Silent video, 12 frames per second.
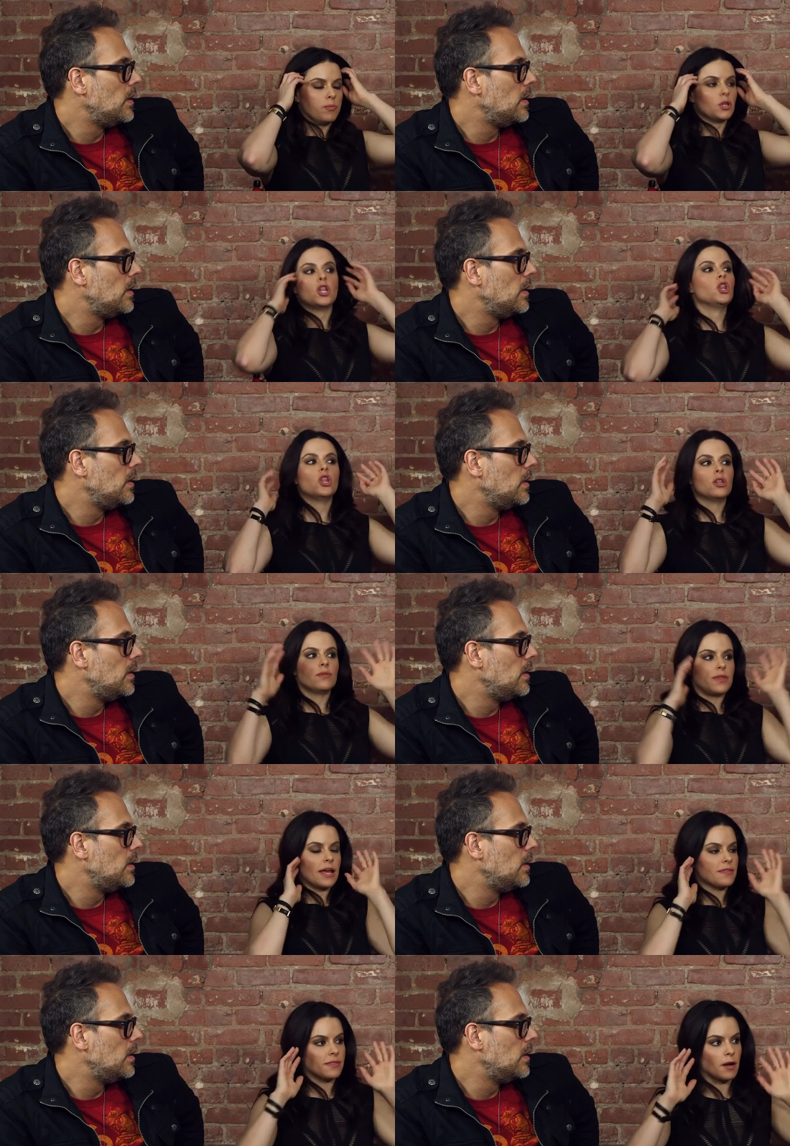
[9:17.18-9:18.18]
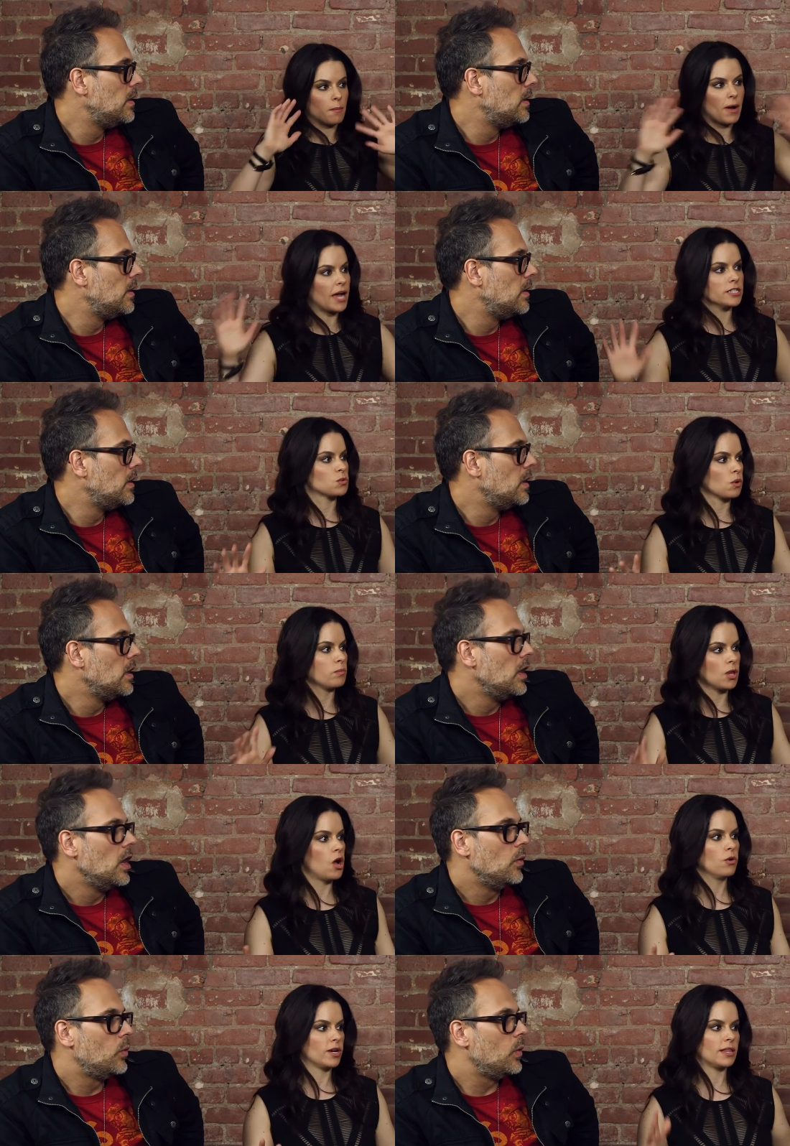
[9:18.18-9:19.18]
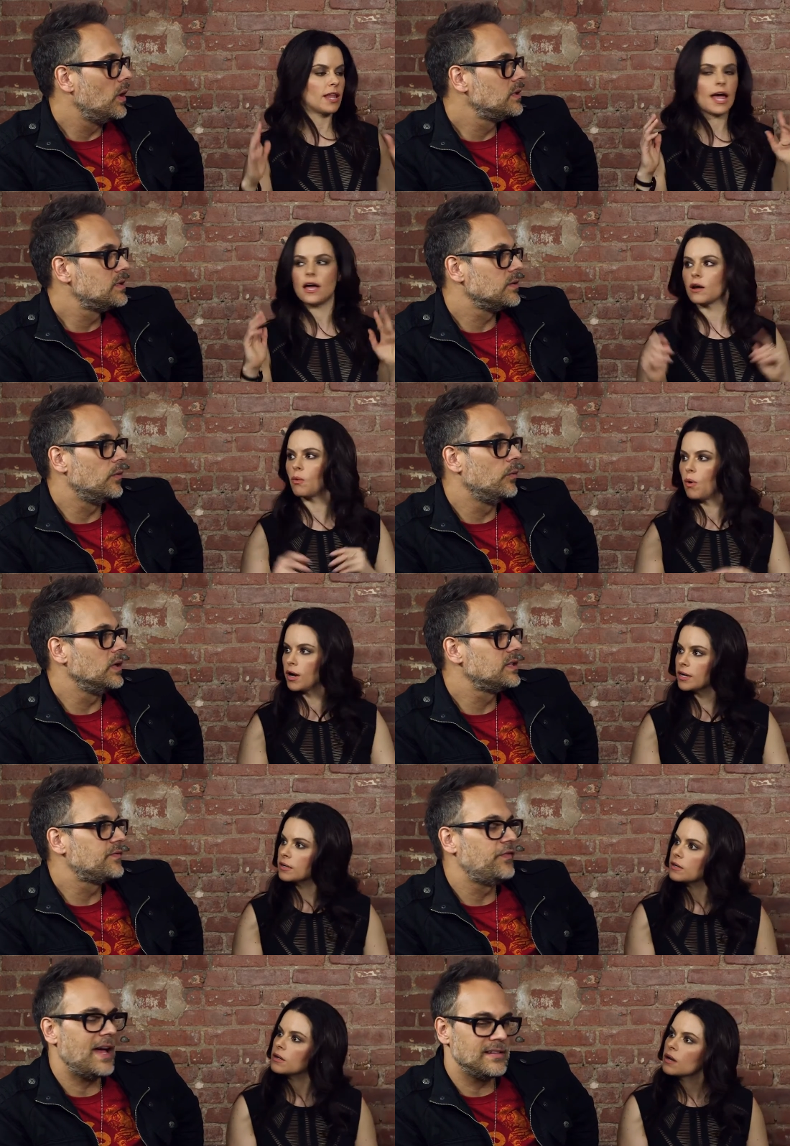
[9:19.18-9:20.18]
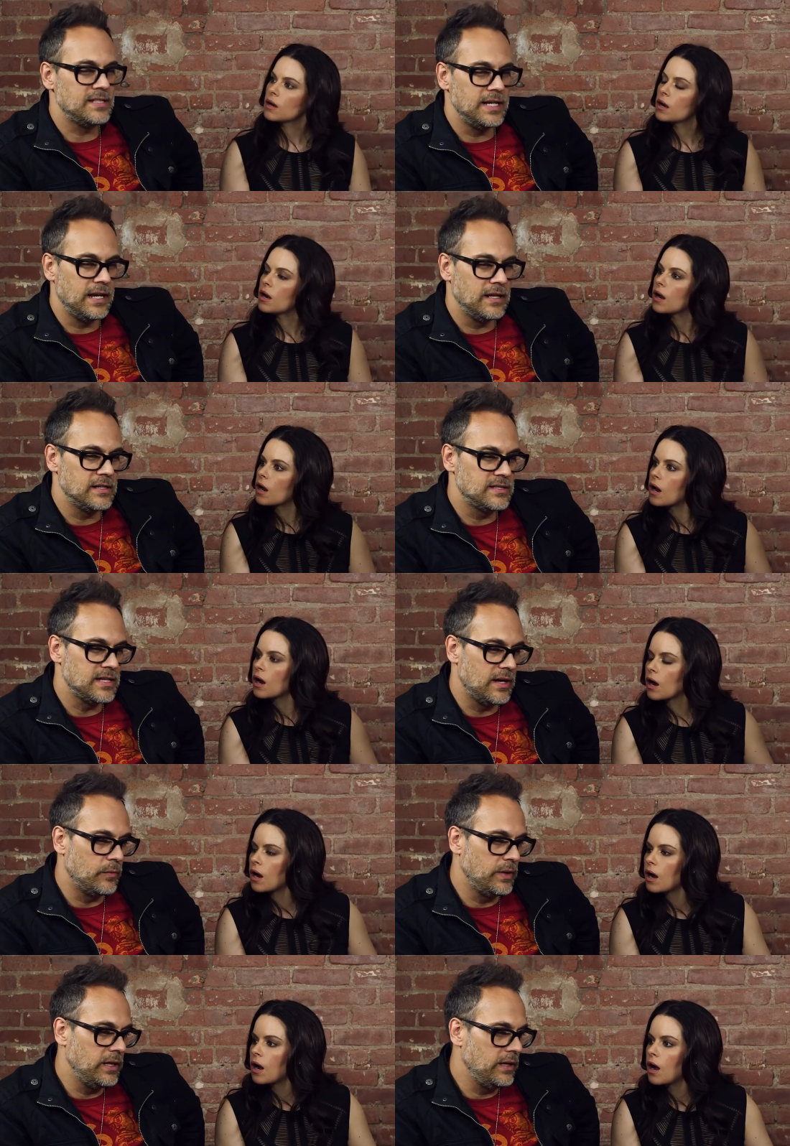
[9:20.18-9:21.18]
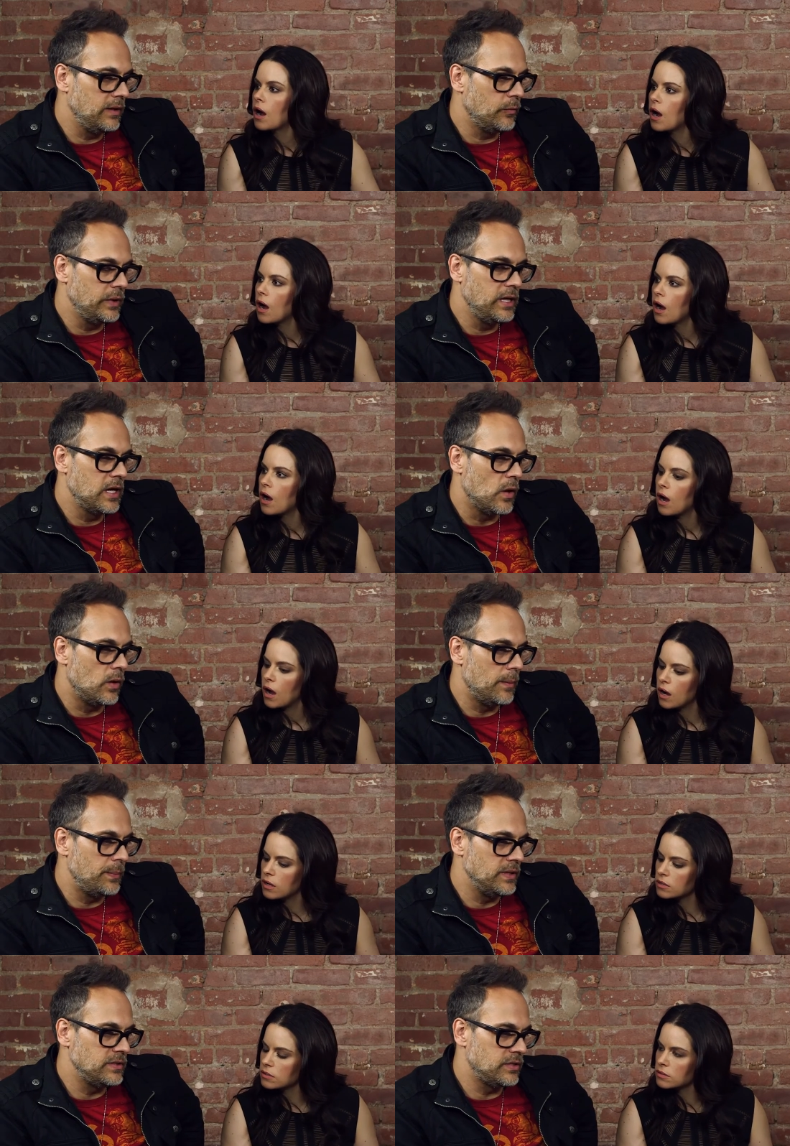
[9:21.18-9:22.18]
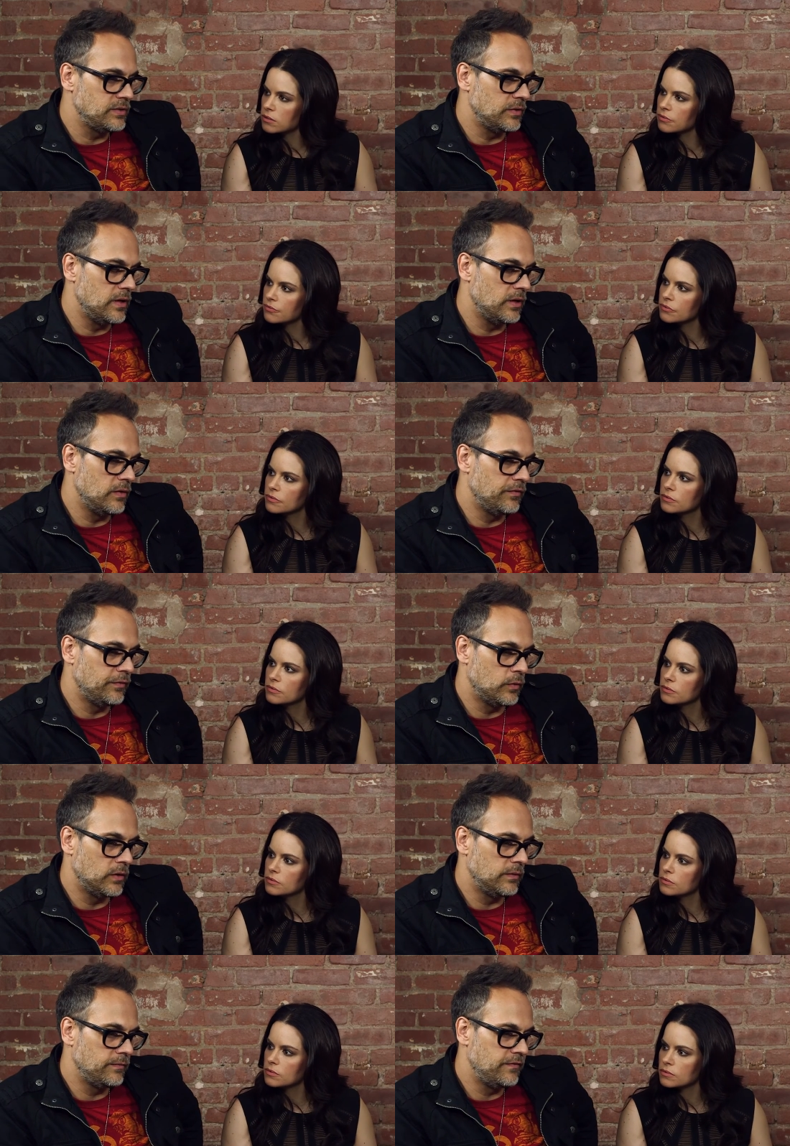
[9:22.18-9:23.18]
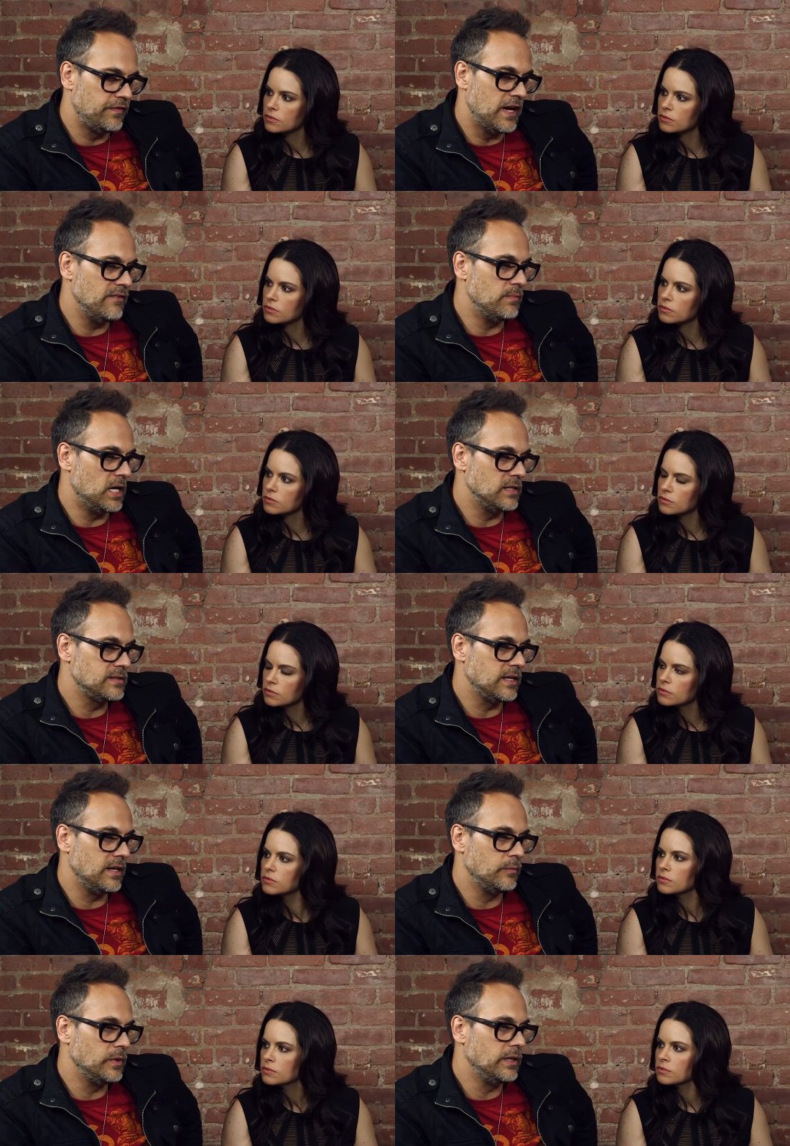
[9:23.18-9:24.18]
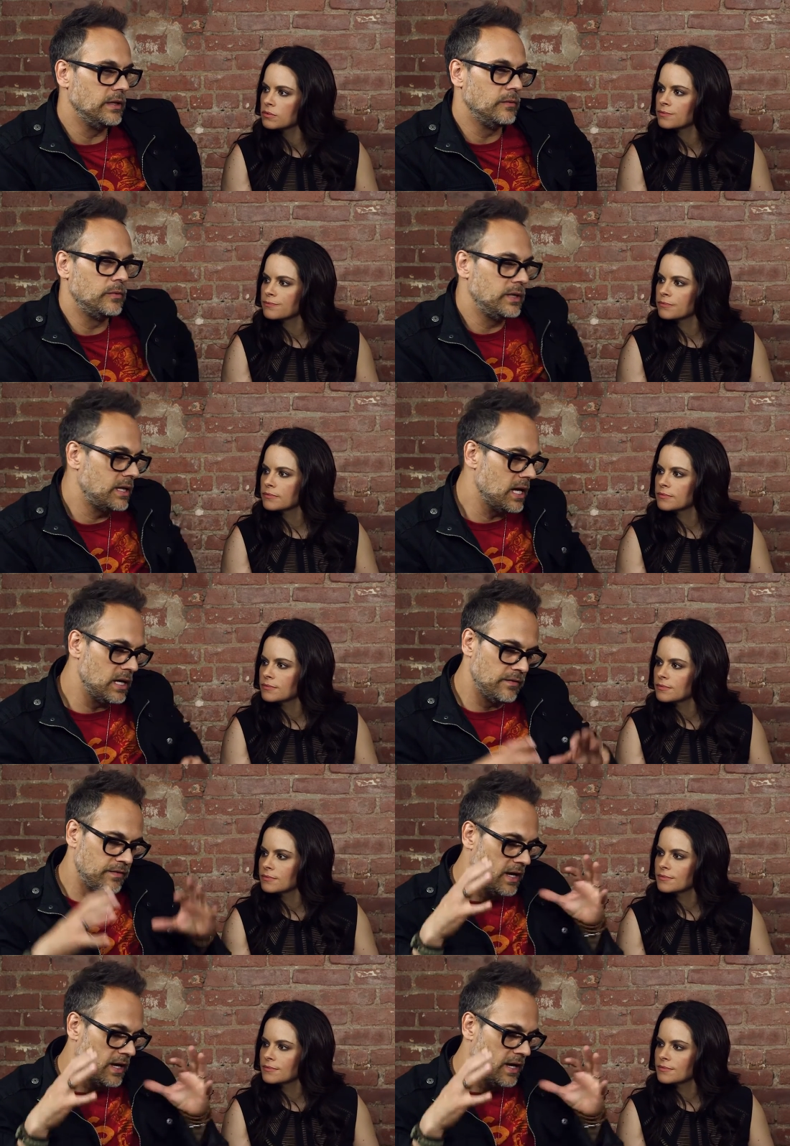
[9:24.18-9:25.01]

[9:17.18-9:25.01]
Speaker 1: blown, like, their minds were blown.
Speaker 2: And, like, what's fascinating is that we go up into Toronto for 5 months, and we kind of